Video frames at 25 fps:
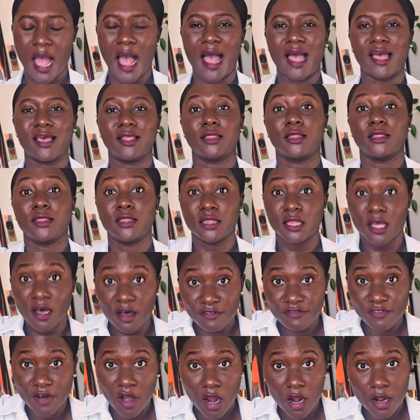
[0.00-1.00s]
I
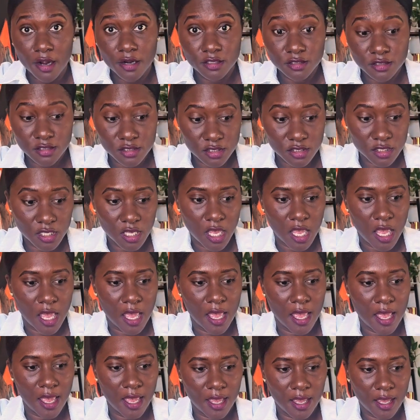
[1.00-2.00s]
love art
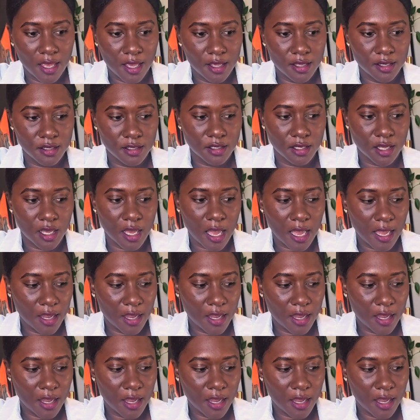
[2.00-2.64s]
and